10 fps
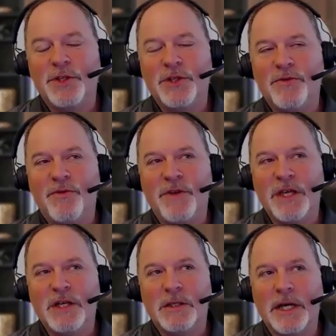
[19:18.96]
you
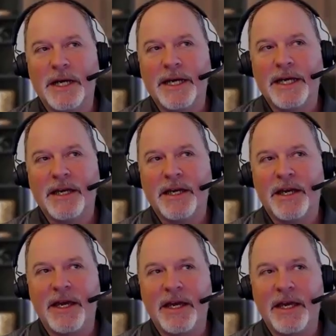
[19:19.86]
feel like
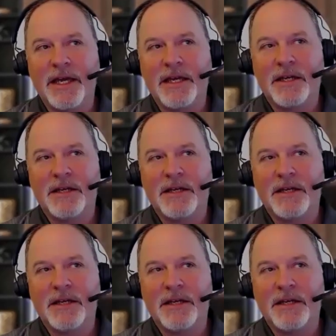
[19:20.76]
a